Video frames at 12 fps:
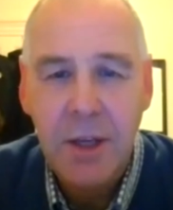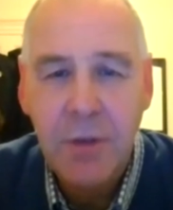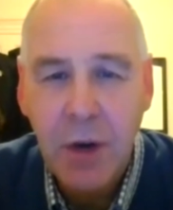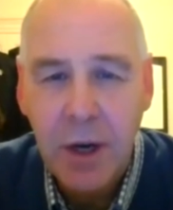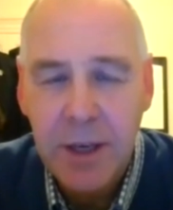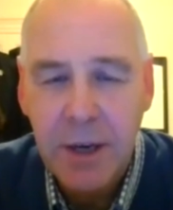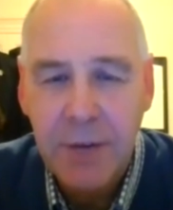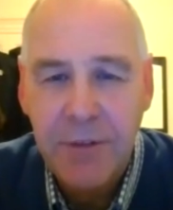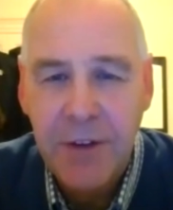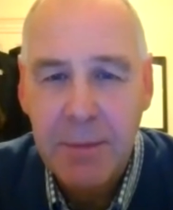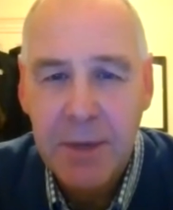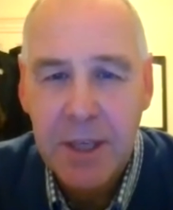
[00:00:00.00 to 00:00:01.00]
you've got a
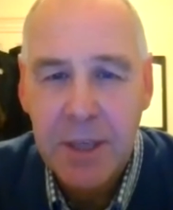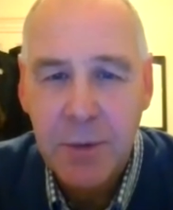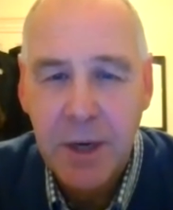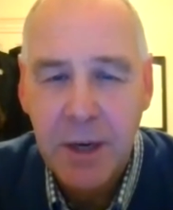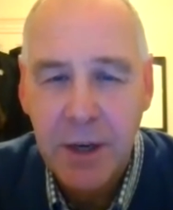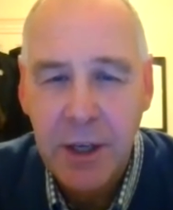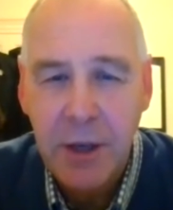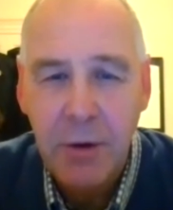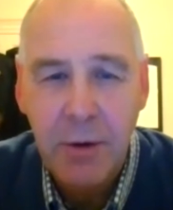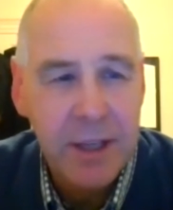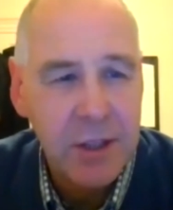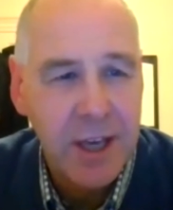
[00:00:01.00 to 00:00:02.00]
young family as well. Are
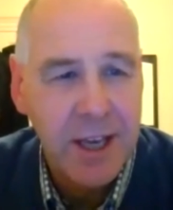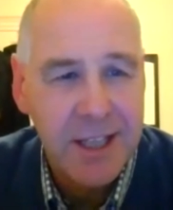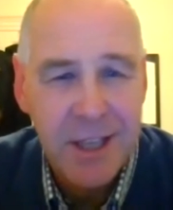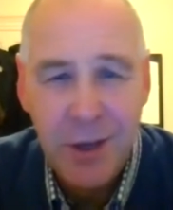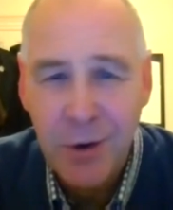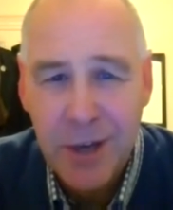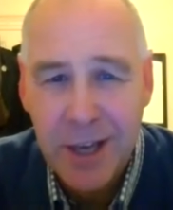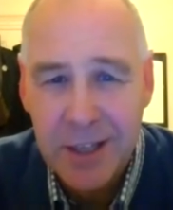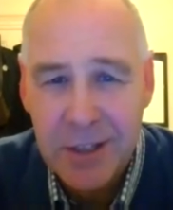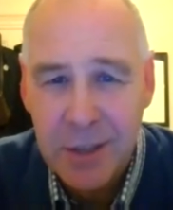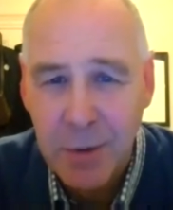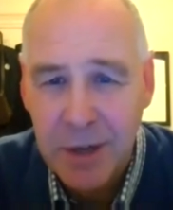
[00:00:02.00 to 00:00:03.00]
you educating your
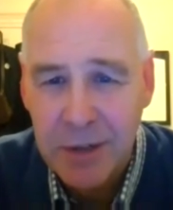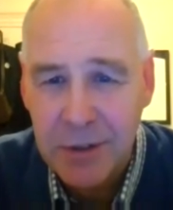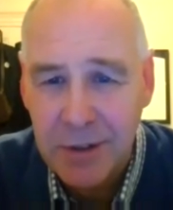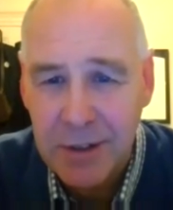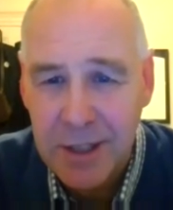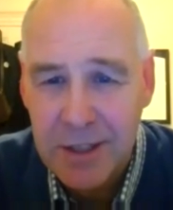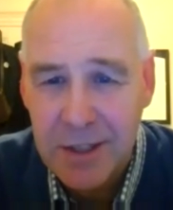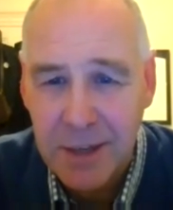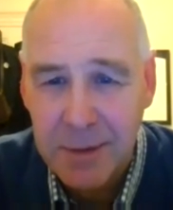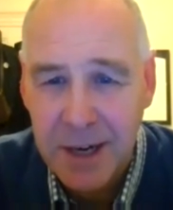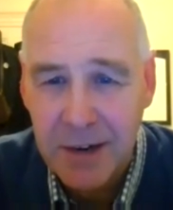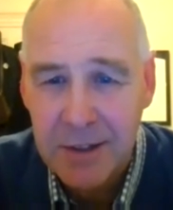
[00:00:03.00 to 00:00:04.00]
kids as well during this
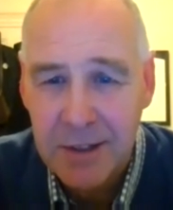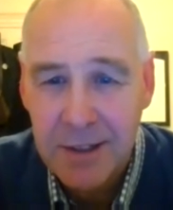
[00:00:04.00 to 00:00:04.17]
time, Gareth?